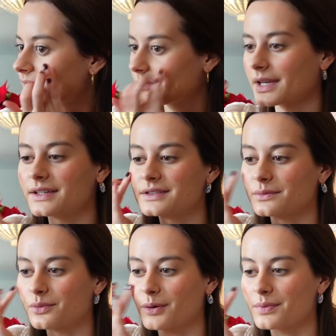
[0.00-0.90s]
because the
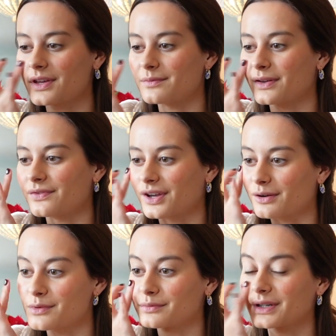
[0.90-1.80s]
warmth of my finger
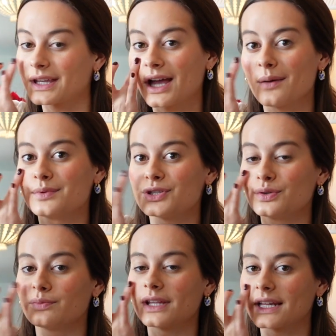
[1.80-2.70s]
will really help
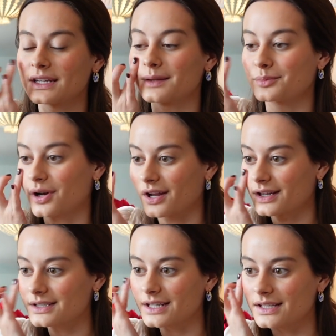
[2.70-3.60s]
to blend the
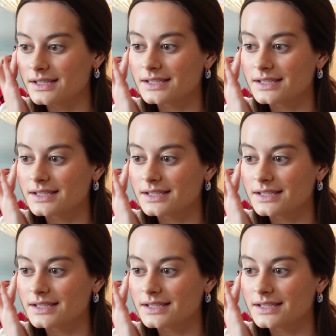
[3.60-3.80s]
product in